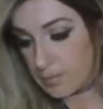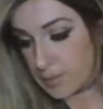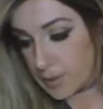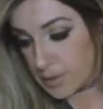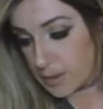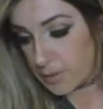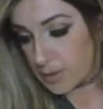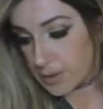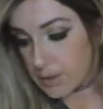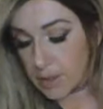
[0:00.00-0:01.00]
because I was
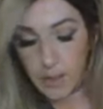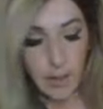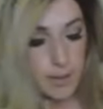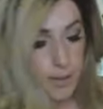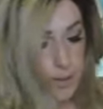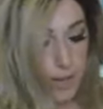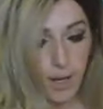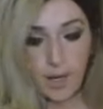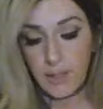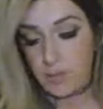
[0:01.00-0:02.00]
stuck in the
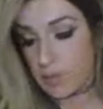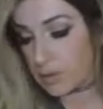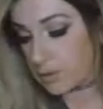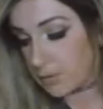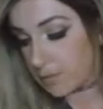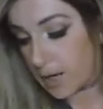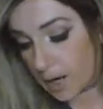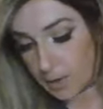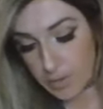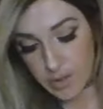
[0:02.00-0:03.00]
hospital for
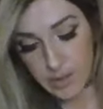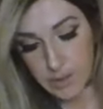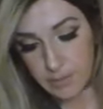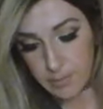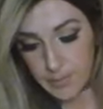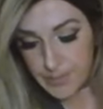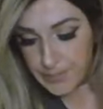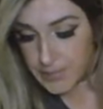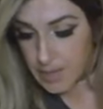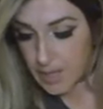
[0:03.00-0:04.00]
hours,
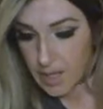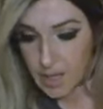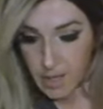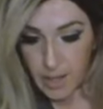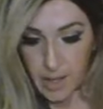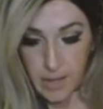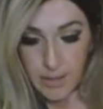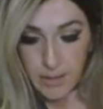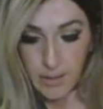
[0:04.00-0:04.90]
and